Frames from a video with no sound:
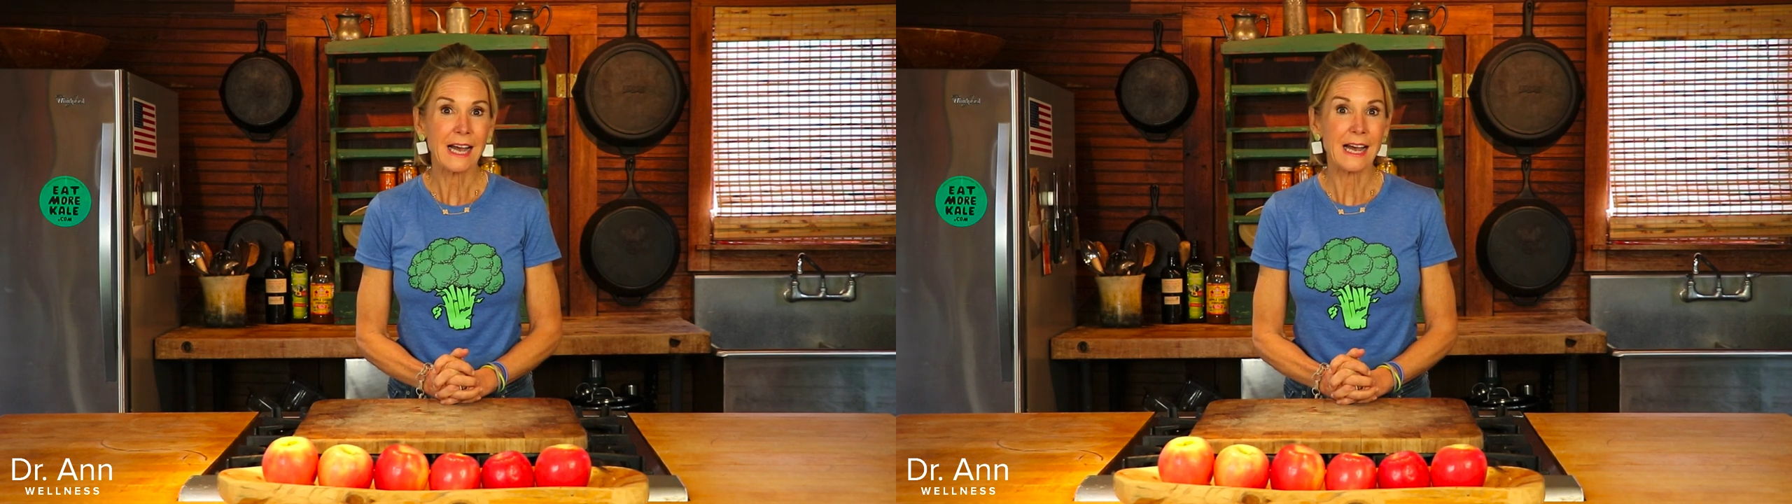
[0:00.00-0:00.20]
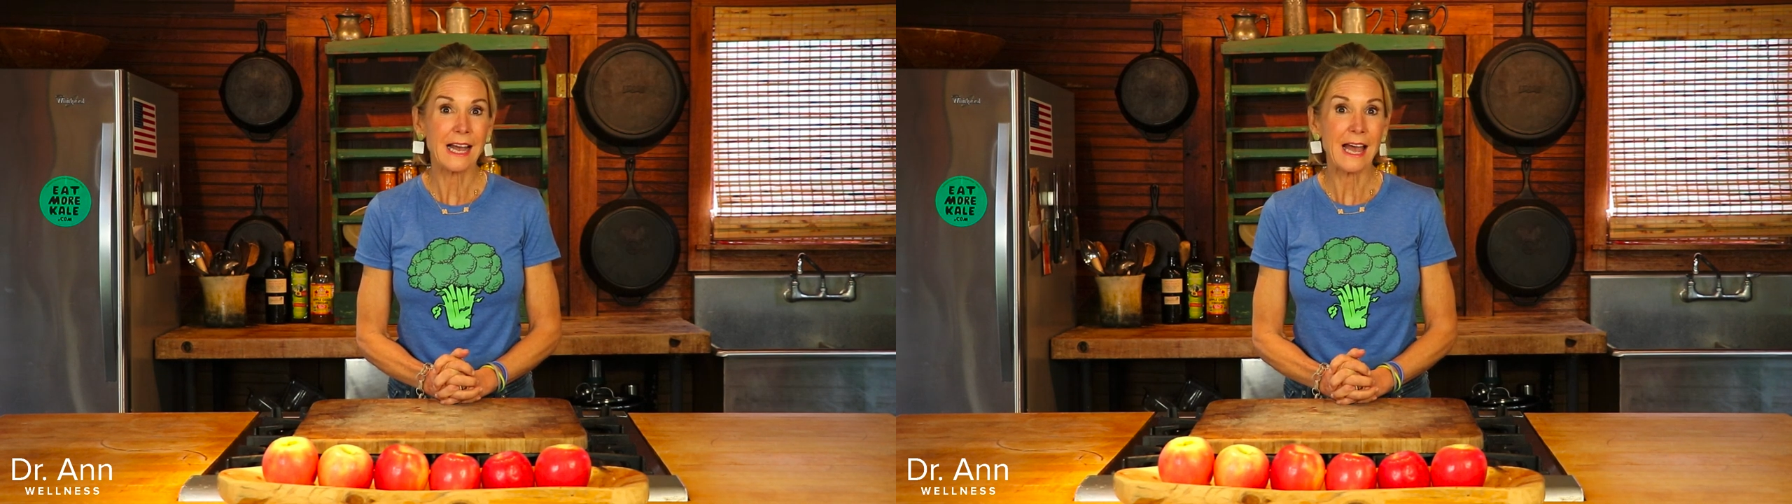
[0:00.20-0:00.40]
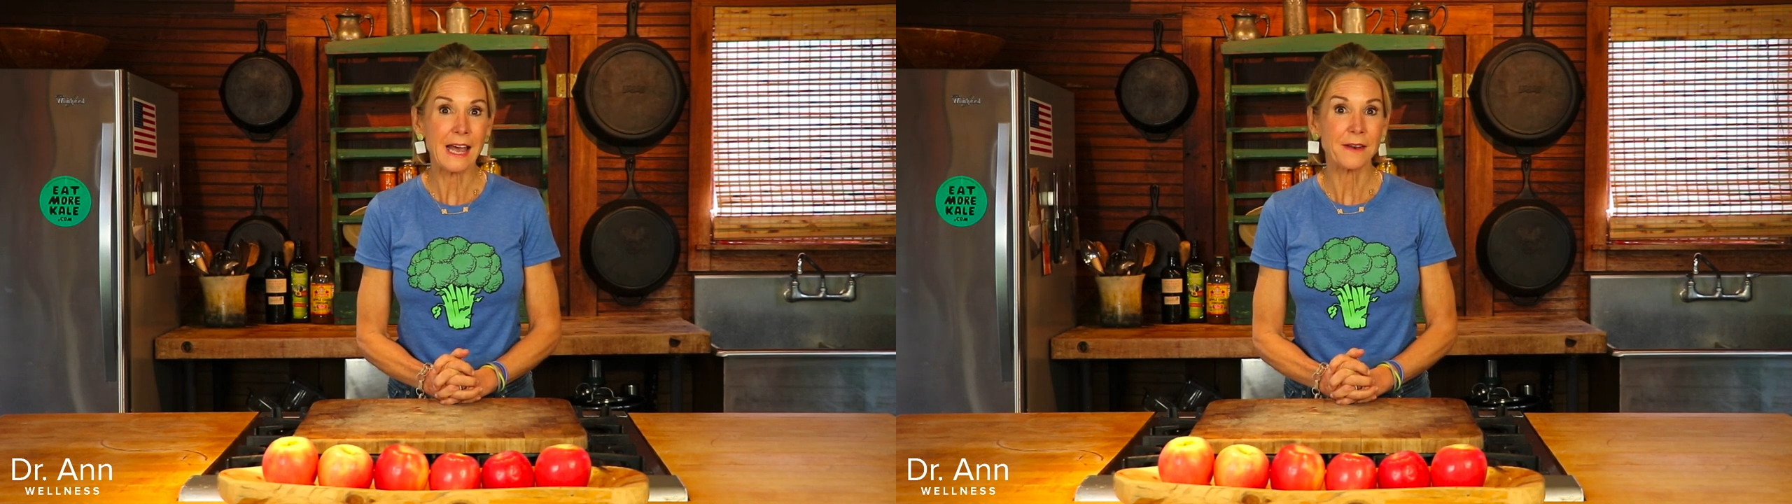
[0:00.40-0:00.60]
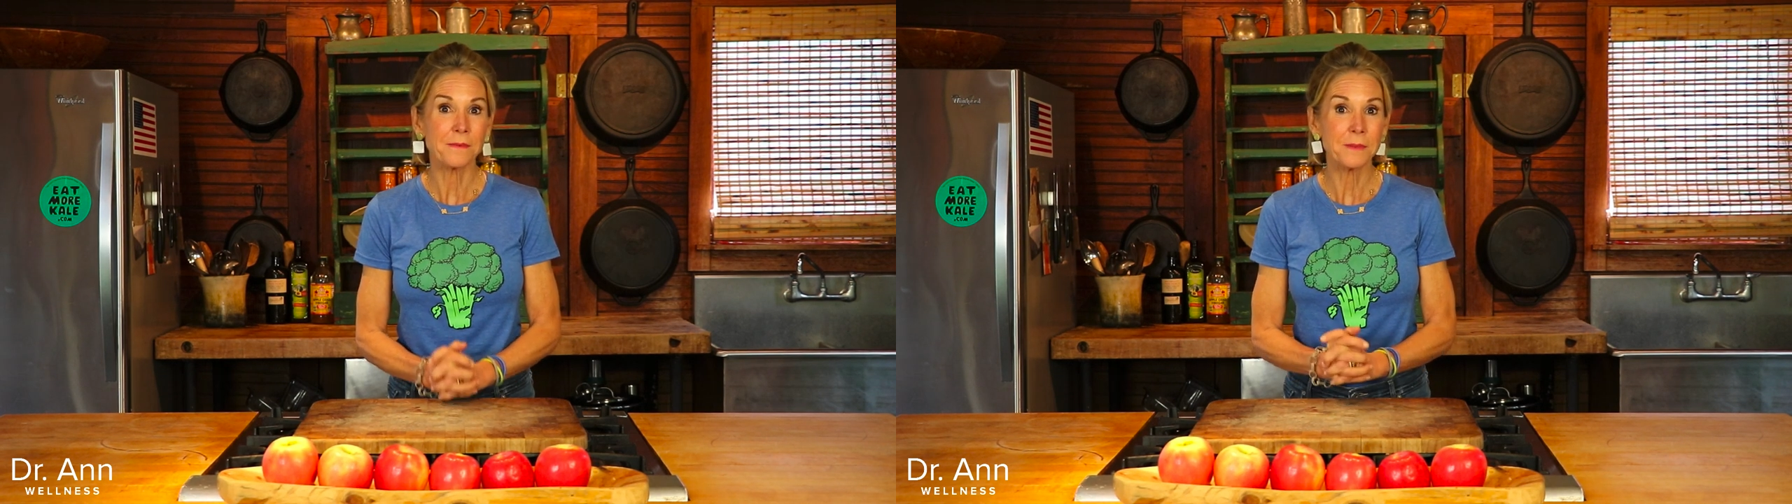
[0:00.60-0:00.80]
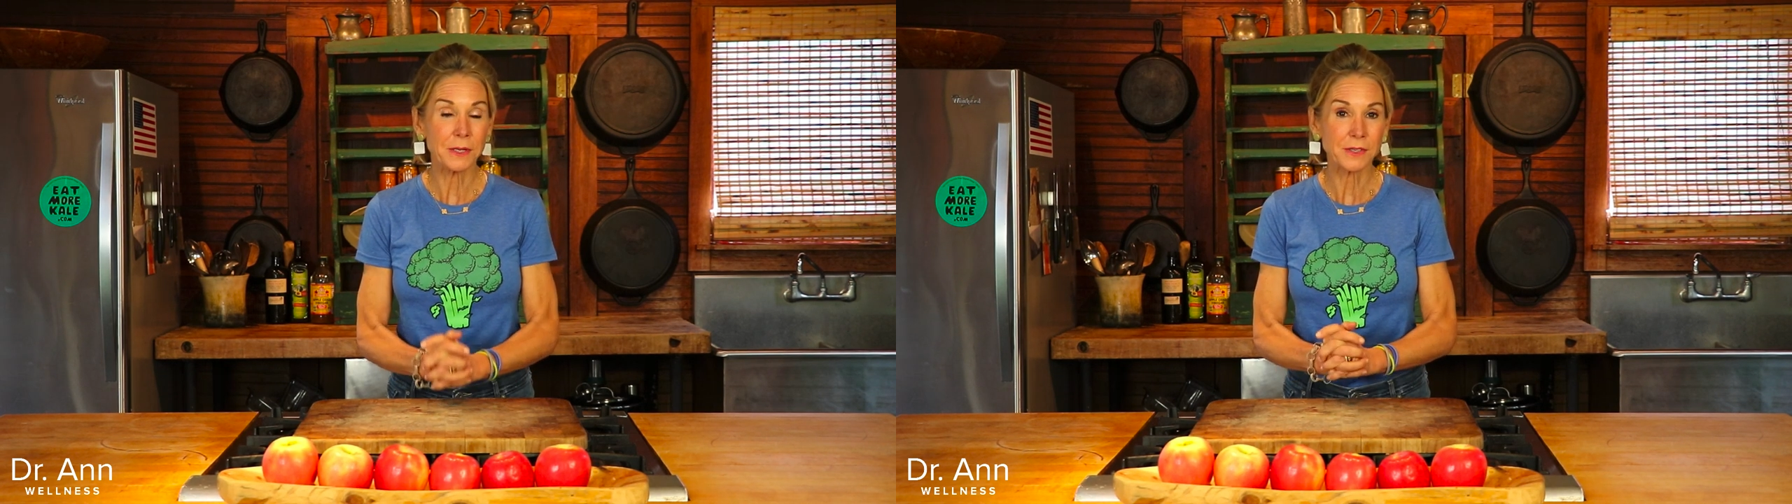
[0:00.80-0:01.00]

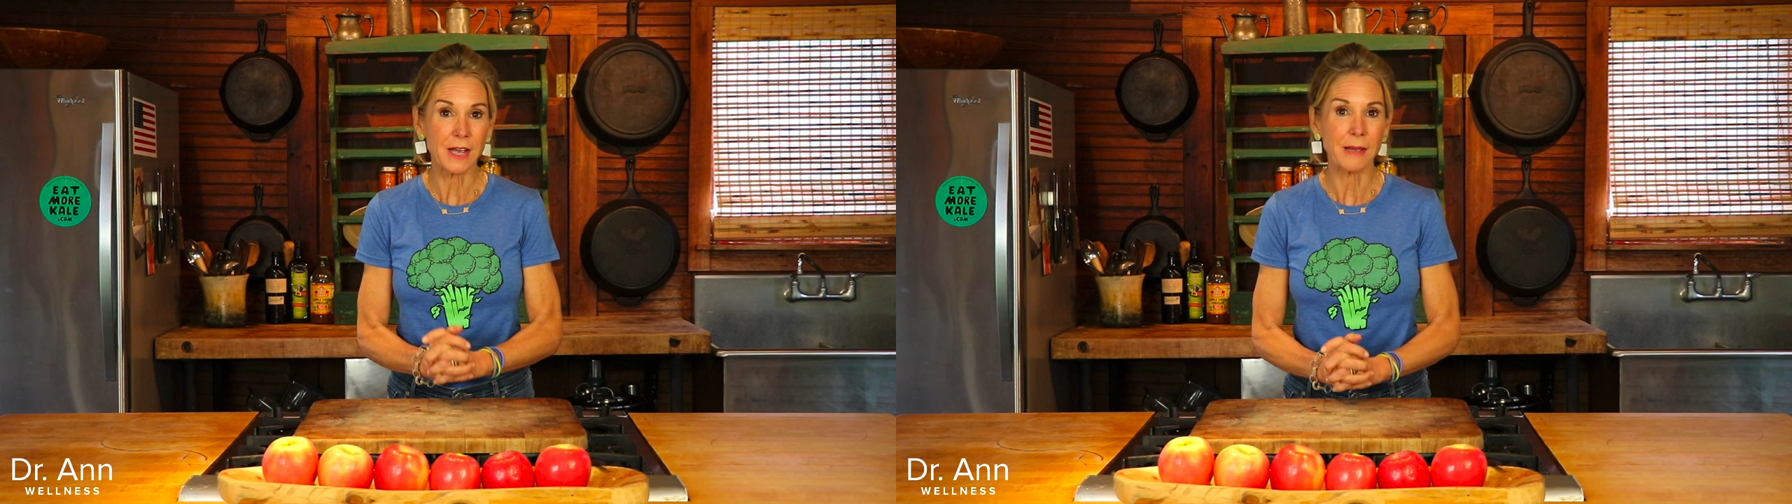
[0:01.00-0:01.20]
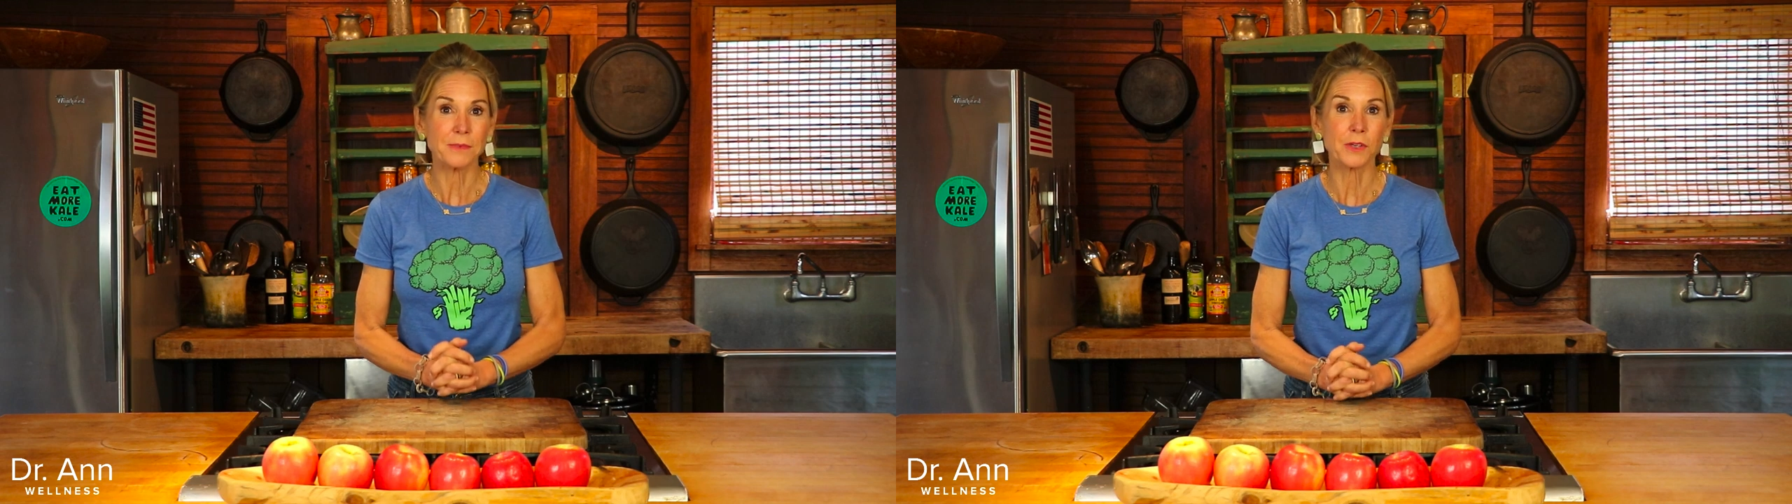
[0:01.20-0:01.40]
at mealtime.